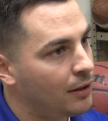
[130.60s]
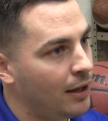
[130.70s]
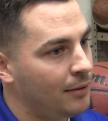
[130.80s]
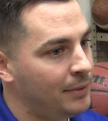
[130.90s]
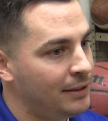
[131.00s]

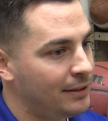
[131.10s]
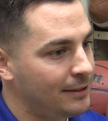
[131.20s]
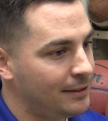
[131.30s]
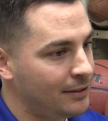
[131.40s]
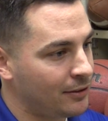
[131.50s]
Yeah, I mean,
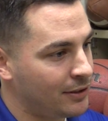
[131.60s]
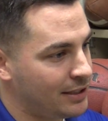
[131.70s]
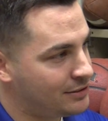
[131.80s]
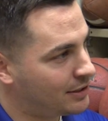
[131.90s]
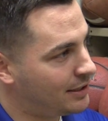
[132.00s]
you know,
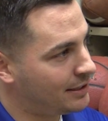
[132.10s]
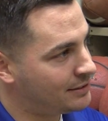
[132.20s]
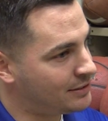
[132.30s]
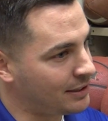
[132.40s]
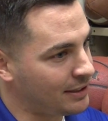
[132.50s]
kids are
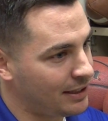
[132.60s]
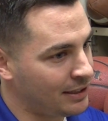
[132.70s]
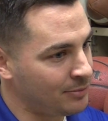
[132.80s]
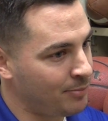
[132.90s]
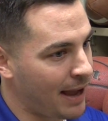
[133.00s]
kids, and
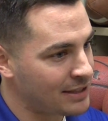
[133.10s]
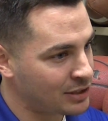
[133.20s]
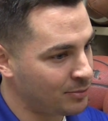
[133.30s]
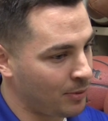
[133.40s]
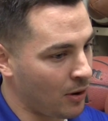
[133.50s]
in
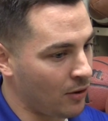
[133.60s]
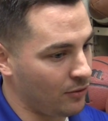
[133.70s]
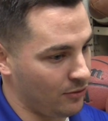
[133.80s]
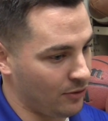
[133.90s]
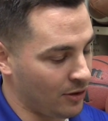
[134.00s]

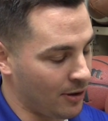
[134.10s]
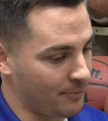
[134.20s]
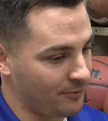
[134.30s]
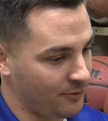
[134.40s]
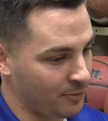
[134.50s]
basketball,
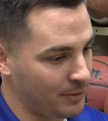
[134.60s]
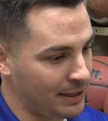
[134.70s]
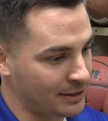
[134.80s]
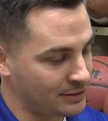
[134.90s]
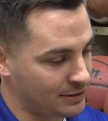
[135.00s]
um, for
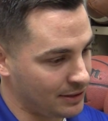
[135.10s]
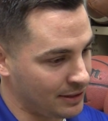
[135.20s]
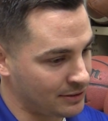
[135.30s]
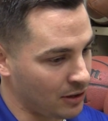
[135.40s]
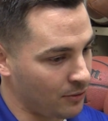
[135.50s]
me is
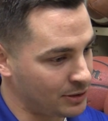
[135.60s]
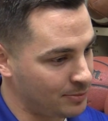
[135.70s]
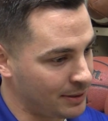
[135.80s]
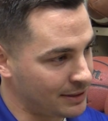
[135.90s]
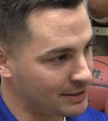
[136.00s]
has always
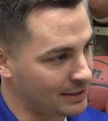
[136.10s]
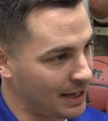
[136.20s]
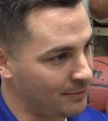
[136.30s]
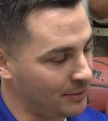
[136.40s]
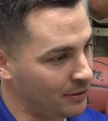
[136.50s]
been the
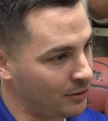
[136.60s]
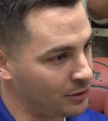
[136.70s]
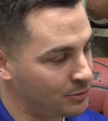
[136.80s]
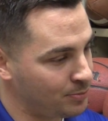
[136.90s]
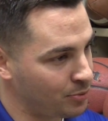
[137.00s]
same. You know,
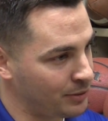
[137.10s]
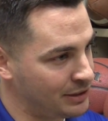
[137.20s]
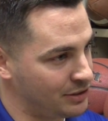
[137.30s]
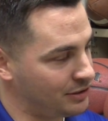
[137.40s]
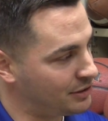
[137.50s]
you
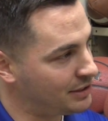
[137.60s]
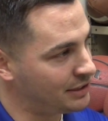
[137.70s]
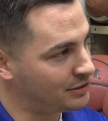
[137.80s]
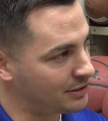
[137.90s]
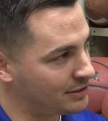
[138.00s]
preach and you
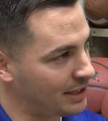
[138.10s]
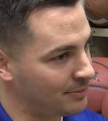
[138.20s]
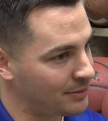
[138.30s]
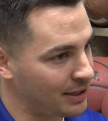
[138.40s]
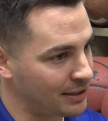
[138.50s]
teach the
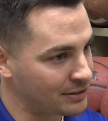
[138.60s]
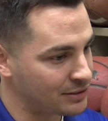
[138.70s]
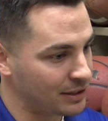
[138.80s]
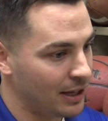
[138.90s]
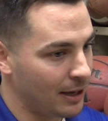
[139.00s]
same
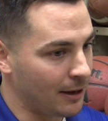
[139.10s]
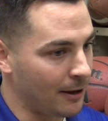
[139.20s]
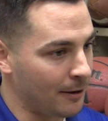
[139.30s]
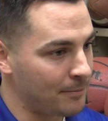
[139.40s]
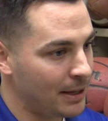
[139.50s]
things.
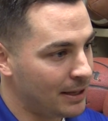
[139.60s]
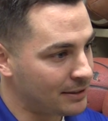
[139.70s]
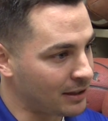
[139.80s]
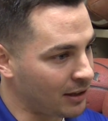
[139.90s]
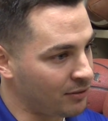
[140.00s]
Um,
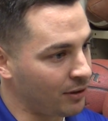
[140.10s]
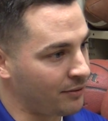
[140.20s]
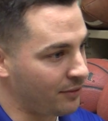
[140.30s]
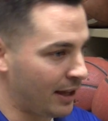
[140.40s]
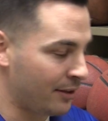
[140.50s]
the level
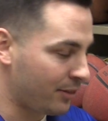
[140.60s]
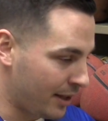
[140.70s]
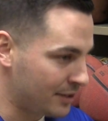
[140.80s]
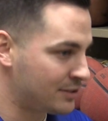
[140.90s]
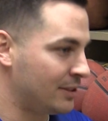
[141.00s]
of
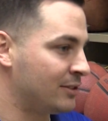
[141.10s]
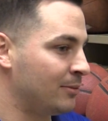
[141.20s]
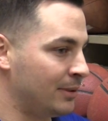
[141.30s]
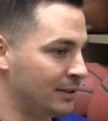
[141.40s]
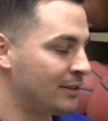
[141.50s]
athleticism
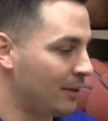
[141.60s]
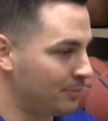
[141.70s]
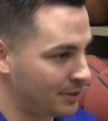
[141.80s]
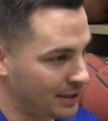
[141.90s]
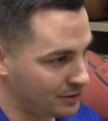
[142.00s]
and the
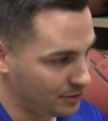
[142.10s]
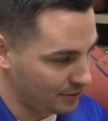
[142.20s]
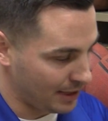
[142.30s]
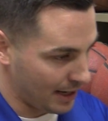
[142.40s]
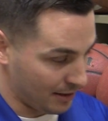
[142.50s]
type of kids you
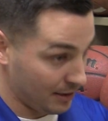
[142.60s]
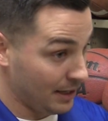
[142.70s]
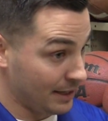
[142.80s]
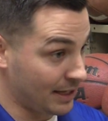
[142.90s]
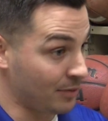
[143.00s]
get
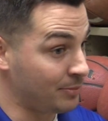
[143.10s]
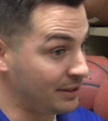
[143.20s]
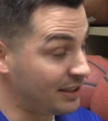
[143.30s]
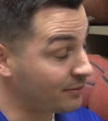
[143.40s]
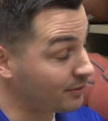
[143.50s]
can be
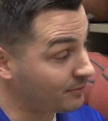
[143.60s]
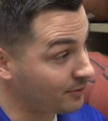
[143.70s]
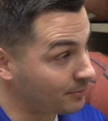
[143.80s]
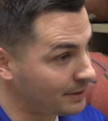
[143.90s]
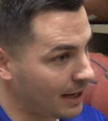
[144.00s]
different
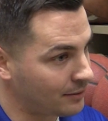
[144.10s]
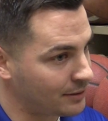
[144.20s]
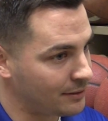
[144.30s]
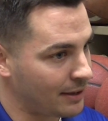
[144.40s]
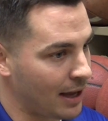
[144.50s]
from town
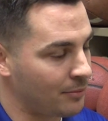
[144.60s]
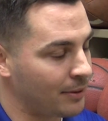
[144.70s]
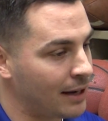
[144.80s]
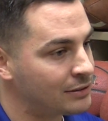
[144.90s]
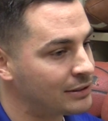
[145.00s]
to town.
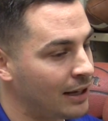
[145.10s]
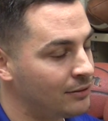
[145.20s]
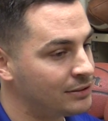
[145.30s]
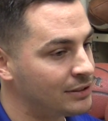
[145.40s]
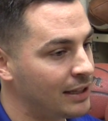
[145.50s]
But I, I
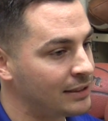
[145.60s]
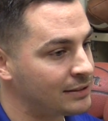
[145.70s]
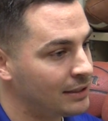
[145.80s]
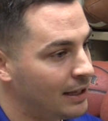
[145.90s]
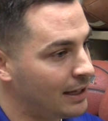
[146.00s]
would say
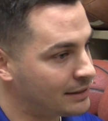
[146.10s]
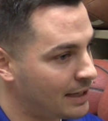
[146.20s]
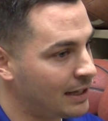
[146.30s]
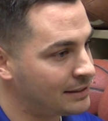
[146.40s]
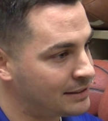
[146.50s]
it's it's
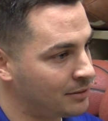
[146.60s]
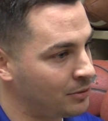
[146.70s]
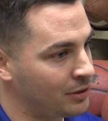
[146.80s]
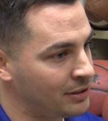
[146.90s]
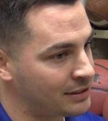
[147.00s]
kind of
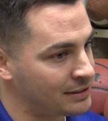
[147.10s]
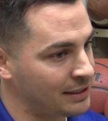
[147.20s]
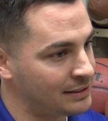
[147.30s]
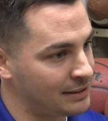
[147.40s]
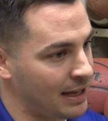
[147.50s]
similar in the
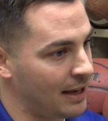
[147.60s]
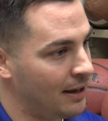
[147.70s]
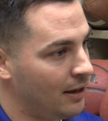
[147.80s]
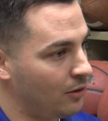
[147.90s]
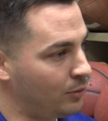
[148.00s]
sense that
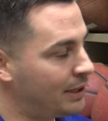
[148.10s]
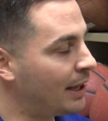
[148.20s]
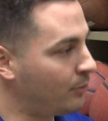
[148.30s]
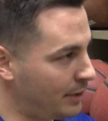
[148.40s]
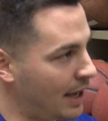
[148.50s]
we
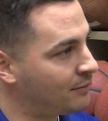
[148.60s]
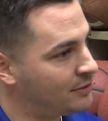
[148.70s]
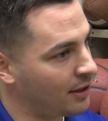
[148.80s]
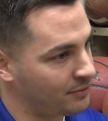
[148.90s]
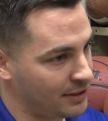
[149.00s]
get we have
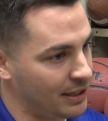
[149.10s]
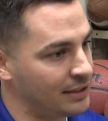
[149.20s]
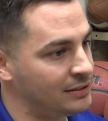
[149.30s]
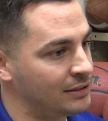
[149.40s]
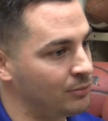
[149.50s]
tough
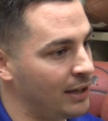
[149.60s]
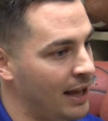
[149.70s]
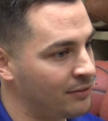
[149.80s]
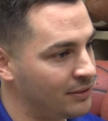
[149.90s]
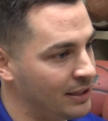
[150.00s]
kids and we
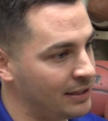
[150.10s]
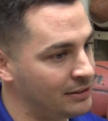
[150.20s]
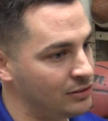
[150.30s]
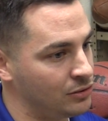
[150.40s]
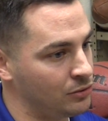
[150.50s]
have
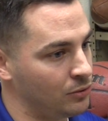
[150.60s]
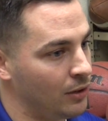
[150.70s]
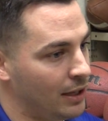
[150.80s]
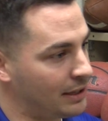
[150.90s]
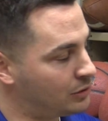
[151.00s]
kids who
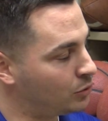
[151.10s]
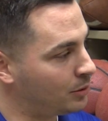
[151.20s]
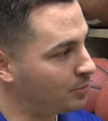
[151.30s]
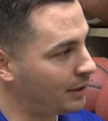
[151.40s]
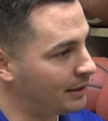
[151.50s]

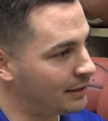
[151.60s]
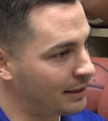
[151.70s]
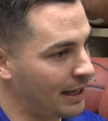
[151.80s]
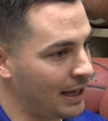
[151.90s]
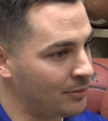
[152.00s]
enjoy playing the
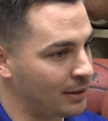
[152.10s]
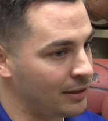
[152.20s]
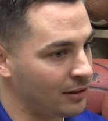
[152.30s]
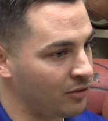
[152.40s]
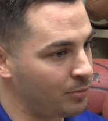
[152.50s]
game
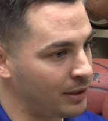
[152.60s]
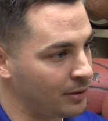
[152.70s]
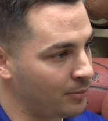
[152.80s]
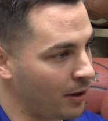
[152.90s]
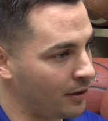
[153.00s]
and love
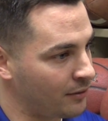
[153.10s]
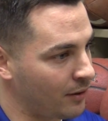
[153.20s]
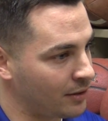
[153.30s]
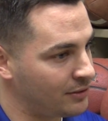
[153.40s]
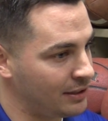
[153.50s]
being a part of
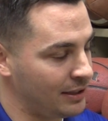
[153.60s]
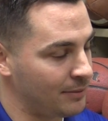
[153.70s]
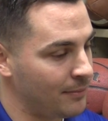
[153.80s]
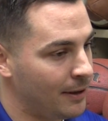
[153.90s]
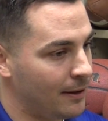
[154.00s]
our
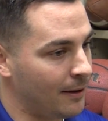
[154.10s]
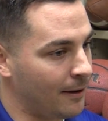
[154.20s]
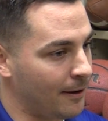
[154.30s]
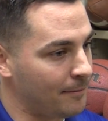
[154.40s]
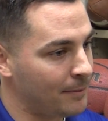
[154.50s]
team.
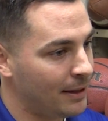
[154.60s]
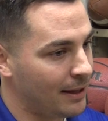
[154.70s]
Um,